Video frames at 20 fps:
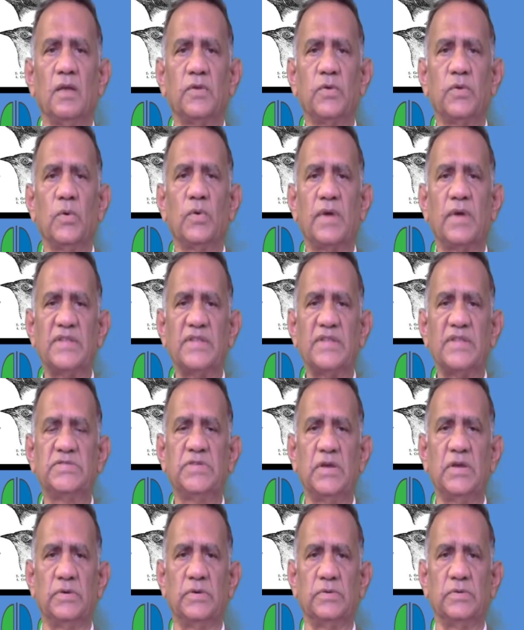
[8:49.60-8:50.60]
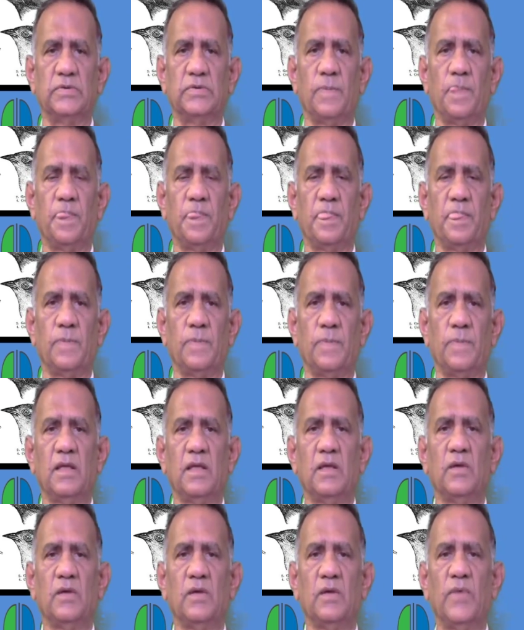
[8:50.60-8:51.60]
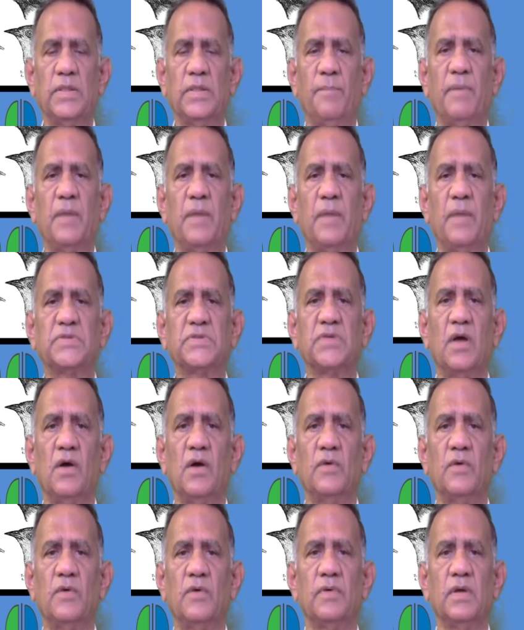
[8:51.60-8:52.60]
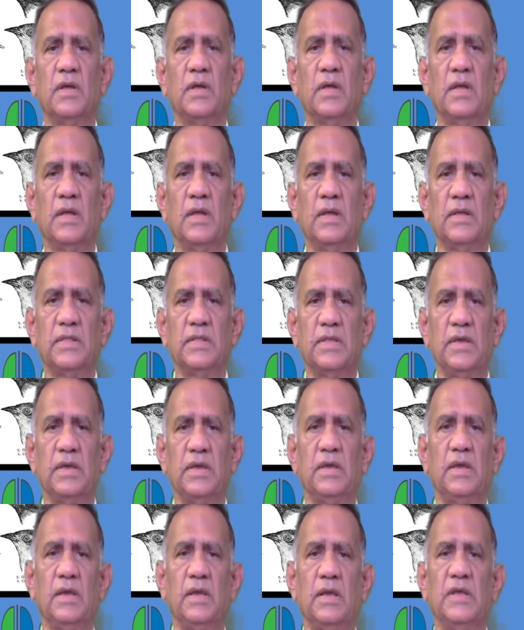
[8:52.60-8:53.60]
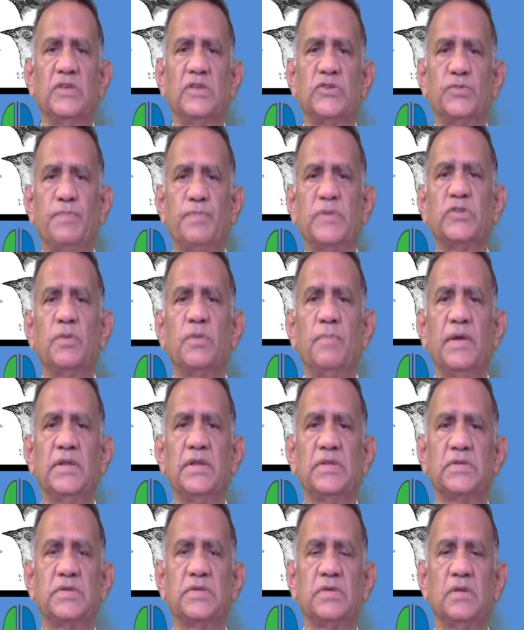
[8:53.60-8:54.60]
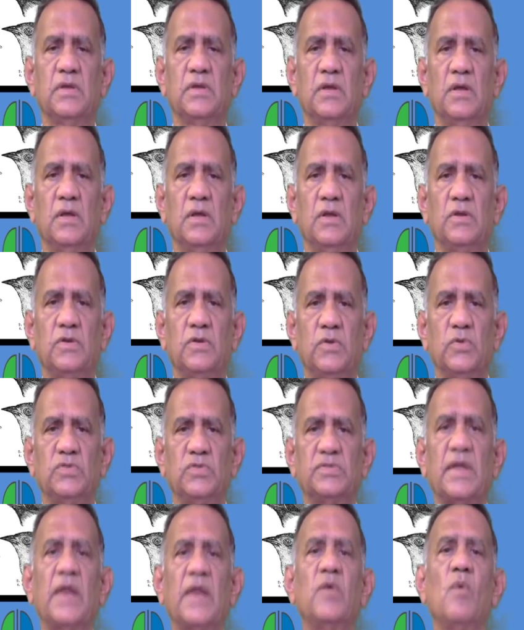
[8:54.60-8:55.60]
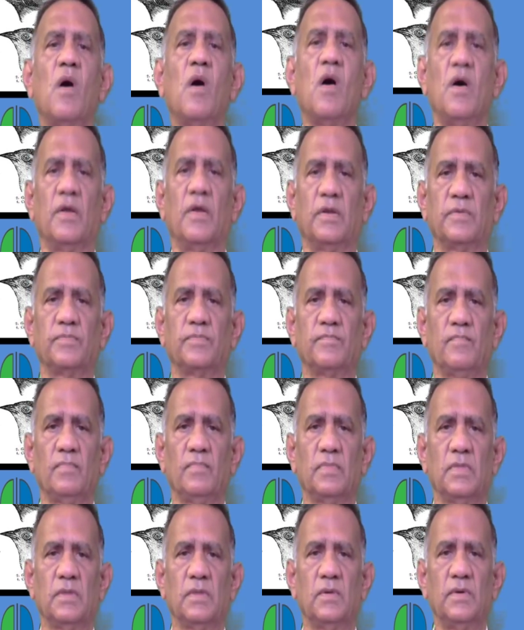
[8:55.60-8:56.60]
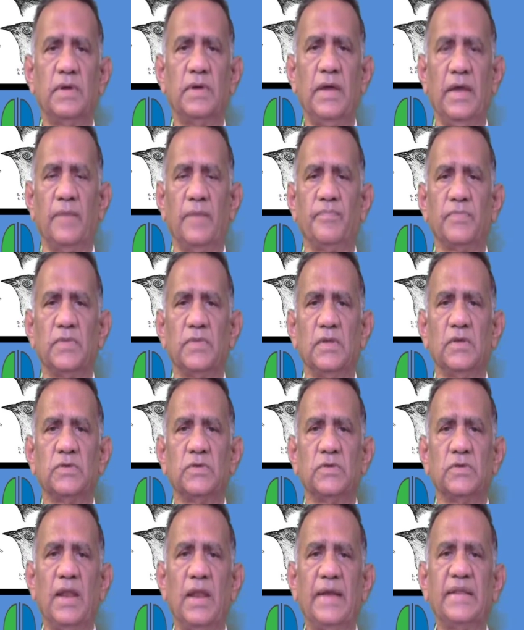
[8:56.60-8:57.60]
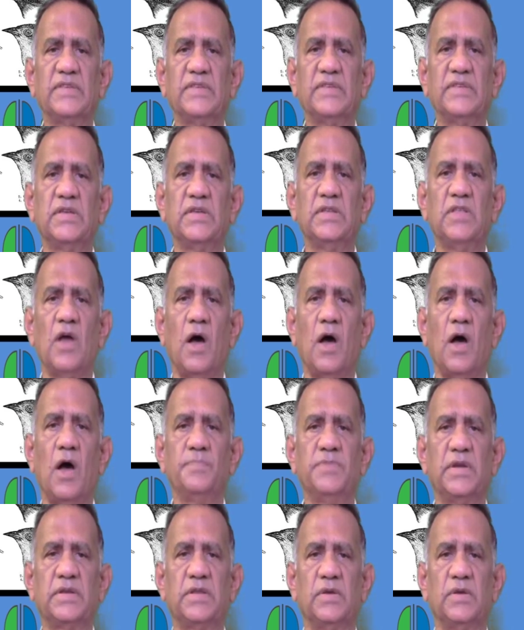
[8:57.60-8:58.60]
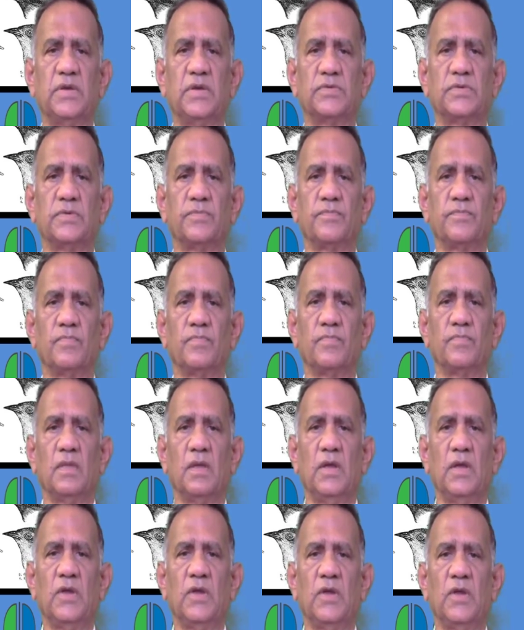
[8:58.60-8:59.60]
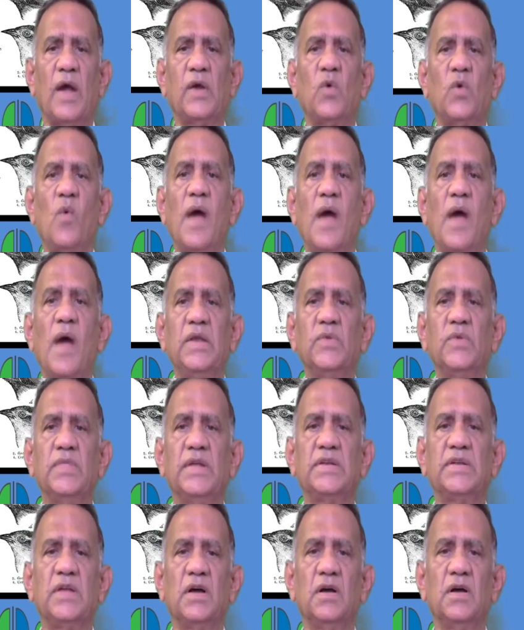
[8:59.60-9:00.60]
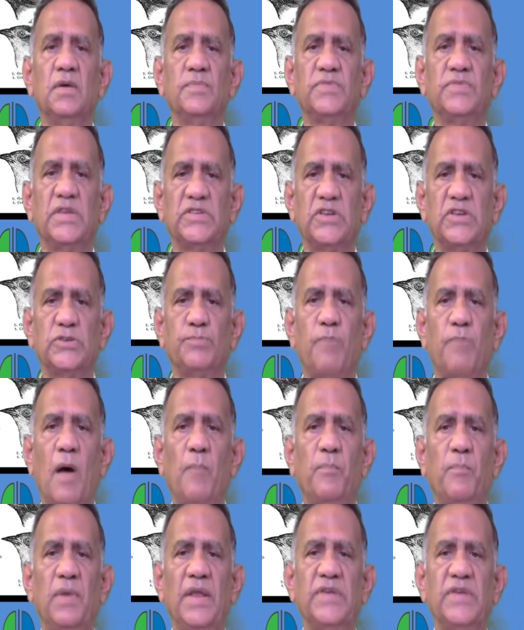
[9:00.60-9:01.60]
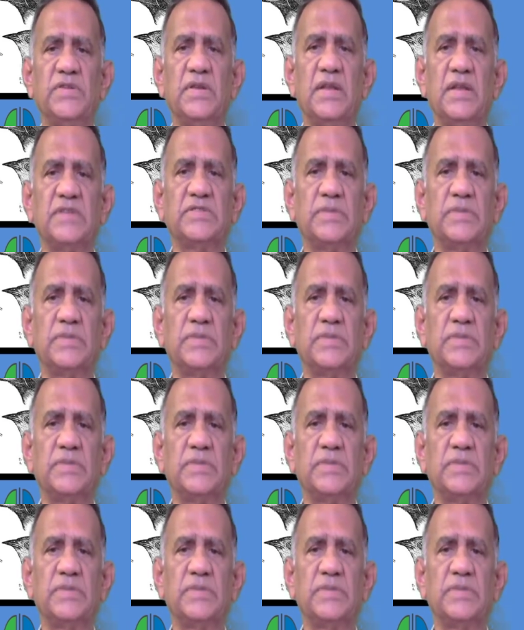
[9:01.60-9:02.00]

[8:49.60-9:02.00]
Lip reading: to conserve for the purpose of the specimens to thrive on. Okay. So let us see the objectives. To acquaint the terms such as population and